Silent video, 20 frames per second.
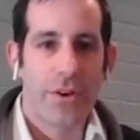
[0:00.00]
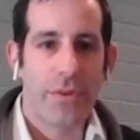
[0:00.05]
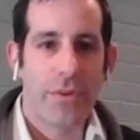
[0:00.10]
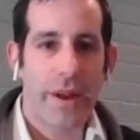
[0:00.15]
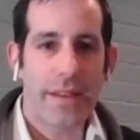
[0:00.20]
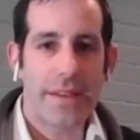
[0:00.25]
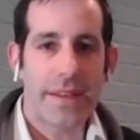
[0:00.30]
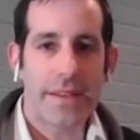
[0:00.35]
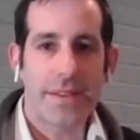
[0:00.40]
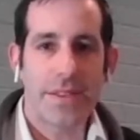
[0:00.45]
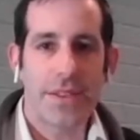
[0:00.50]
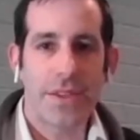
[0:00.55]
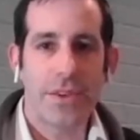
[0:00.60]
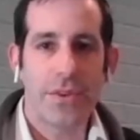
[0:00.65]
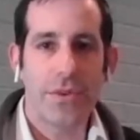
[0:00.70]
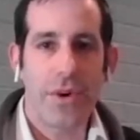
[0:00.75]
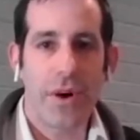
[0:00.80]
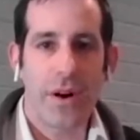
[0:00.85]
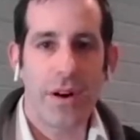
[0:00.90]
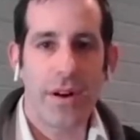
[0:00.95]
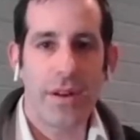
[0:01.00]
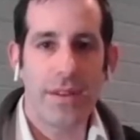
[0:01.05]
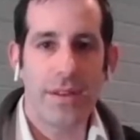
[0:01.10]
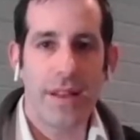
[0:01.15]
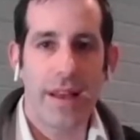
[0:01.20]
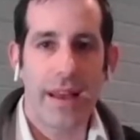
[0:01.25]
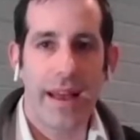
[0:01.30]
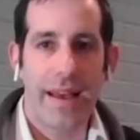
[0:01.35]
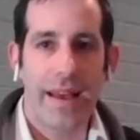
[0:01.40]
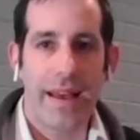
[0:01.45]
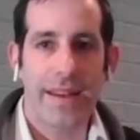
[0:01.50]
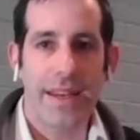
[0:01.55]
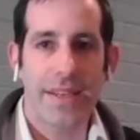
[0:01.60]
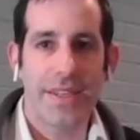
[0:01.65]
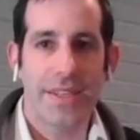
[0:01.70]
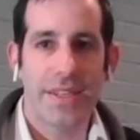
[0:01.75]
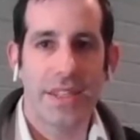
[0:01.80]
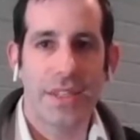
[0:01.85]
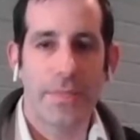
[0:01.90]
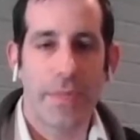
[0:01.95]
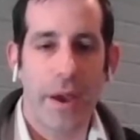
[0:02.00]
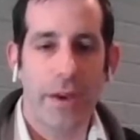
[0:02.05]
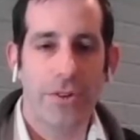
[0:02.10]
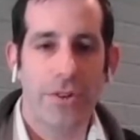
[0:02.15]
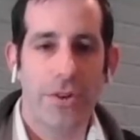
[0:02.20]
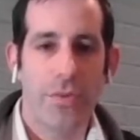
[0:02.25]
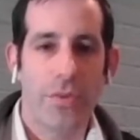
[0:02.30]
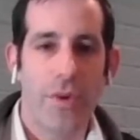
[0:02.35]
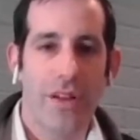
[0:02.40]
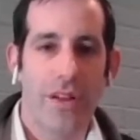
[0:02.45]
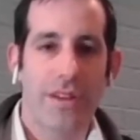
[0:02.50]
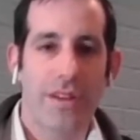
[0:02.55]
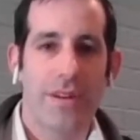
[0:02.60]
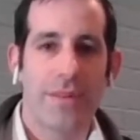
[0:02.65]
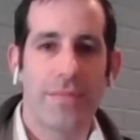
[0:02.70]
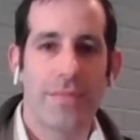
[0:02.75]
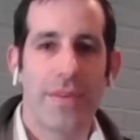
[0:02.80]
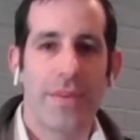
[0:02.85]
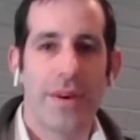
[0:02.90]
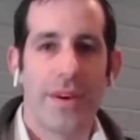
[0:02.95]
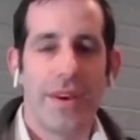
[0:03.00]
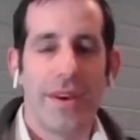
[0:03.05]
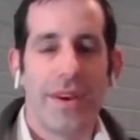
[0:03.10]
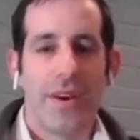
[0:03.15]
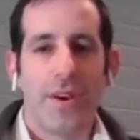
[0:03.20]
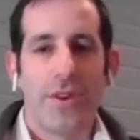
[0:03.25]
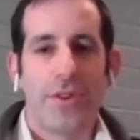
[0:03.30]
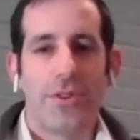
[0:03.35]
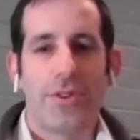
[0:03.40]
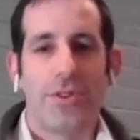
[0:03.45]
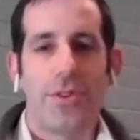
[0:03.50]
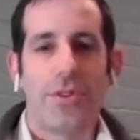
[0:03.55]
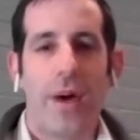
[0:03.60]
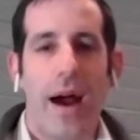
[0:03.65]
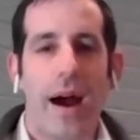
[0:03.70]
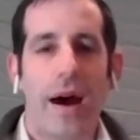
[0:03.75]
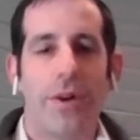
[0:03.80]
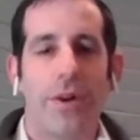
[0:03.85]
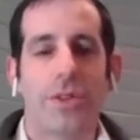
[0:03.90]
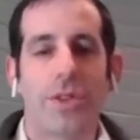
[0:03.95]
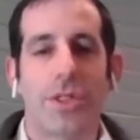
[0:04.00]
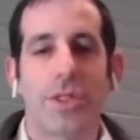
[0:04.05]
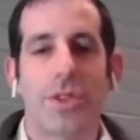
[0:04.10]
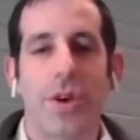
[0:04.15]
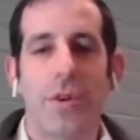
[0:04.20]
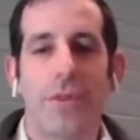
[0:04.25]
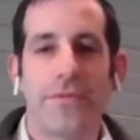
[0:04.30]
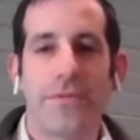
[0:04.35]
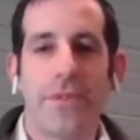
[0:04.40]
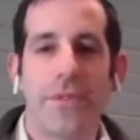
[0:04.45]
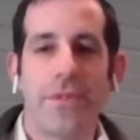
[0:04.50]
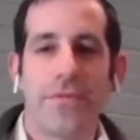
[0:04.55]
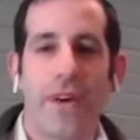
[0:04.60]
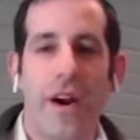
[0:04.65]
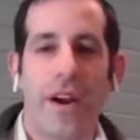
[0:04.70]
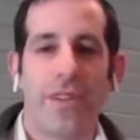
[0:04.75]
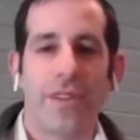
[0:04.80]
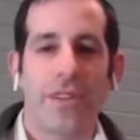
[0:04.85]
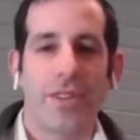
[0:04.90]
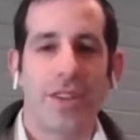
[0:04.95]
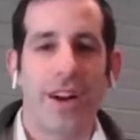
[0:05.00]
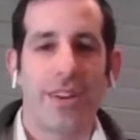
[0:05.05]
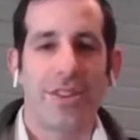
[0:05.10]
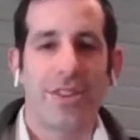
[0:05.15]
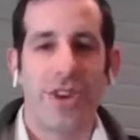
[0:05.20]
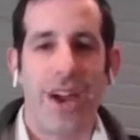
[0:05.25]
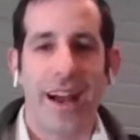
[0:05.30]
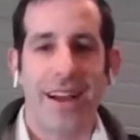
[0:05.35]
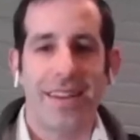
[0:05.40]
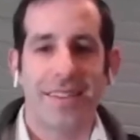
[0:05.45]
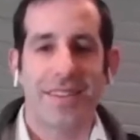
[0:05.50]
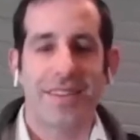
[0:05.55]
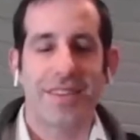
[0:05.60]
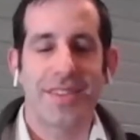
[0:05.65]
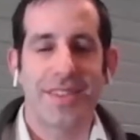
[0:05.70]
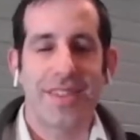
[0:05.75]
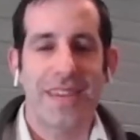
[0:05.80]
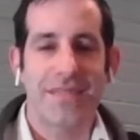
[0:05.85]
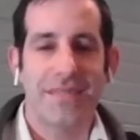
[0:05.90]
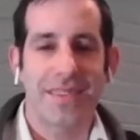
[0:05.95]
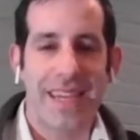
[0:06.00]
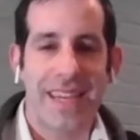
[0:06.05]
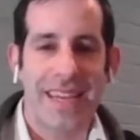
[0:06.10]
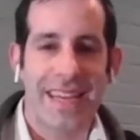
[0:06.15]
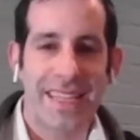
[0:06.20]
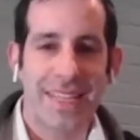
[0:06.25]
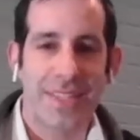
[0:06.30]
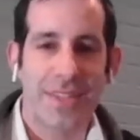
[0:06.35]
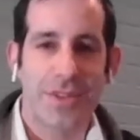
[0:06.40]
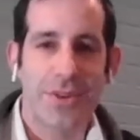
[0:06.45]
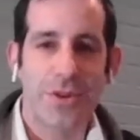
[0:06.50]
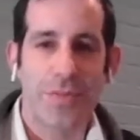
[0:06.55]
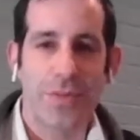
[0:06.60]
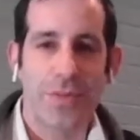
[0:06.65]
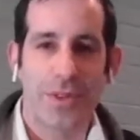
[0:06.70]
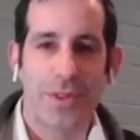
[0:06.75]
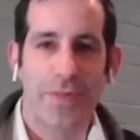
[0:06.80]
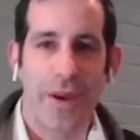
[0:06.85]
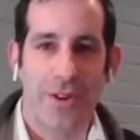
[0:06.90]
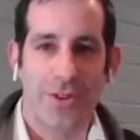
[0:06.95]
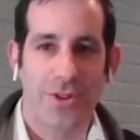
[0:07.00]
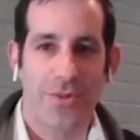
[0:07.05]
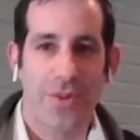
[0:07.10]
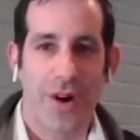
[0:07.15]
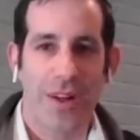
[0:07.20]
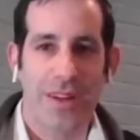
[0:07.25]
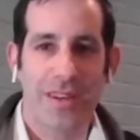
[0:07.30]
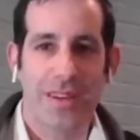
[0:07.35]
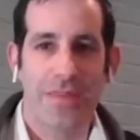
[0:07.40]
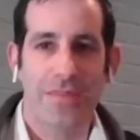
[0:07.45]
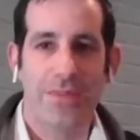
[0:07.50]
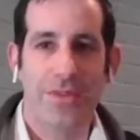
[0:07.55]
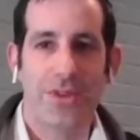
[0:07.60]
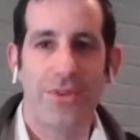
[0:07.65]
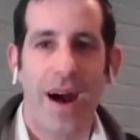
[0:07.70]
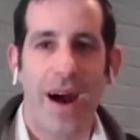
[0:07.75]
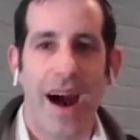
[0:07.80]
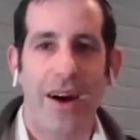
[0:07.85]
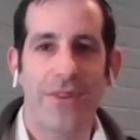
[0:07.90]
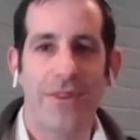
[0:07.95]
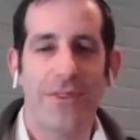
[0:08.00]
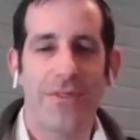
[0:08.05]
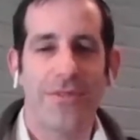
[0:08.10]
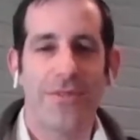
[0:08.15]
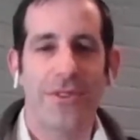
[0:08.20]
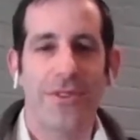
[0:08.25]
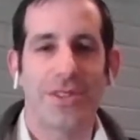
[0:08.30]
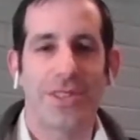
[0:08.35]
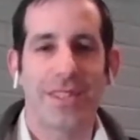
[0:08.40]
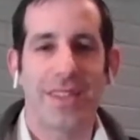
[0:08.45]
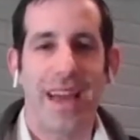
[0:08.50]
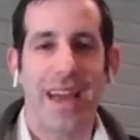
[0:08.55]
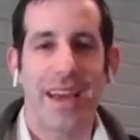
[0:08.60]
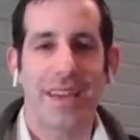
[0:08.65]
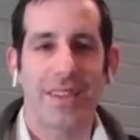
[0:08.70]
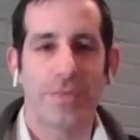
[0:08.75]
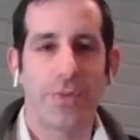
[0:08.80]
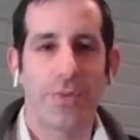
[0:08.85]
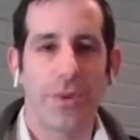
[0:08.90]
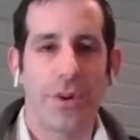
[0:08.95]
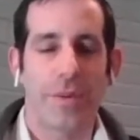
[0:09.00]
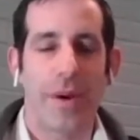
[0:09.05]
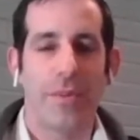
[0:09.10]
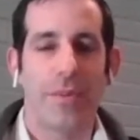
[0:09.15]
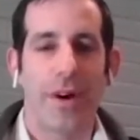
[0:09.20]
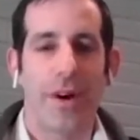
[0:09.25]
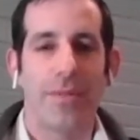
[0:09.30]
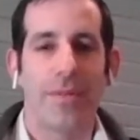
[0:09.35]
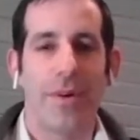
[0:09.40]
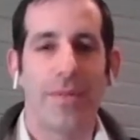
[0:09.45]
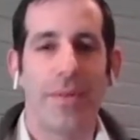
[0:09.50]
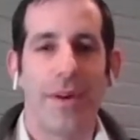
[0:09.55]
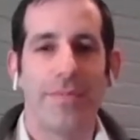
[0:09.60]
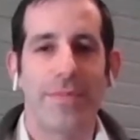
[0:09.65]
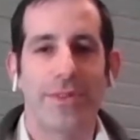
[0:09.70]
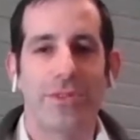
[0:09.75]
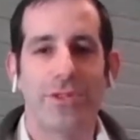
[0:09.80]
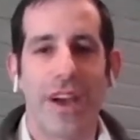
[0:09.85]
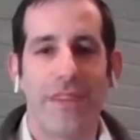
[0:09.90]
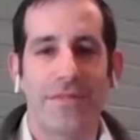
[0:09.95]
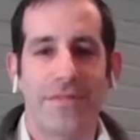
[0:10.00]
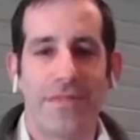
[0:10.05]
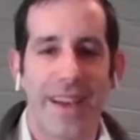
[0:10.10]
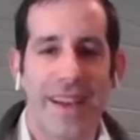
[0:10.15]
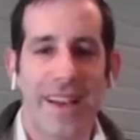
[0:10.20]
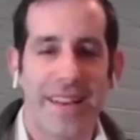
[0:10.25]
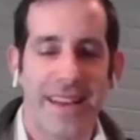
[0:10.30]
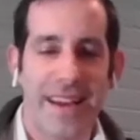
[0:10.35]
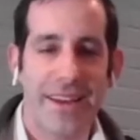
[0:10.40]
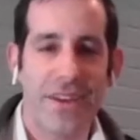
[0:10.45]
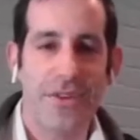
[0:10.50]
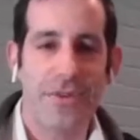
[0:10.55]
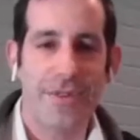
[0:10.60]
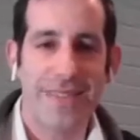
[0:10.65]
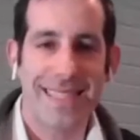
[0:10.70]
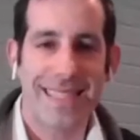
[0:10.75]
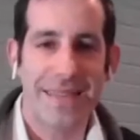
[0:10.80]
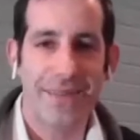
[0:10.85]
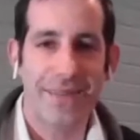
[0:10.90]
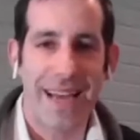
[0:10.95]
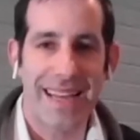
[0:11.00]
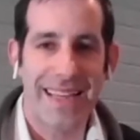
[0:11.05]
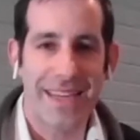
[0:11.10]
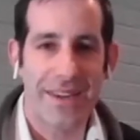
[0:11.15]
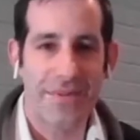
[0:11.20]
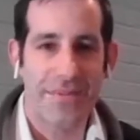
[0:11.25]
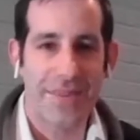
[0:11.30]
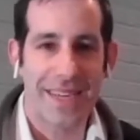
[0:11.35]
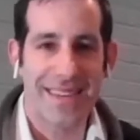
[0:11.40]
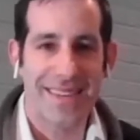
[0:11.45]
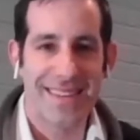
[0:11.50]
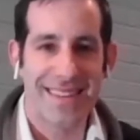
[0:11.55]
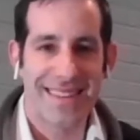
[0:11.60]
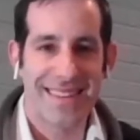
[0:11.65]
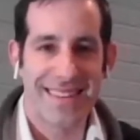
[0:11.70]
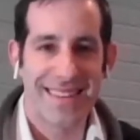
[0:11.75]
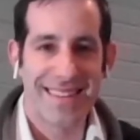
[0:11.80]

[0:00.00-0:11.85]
Great to see you all, and a special welcome to our soulful fireside chats this evening, and a super special welcome to our first guest, Bruchim habayim Rabbi Bashevkin. Can you see me and hear me?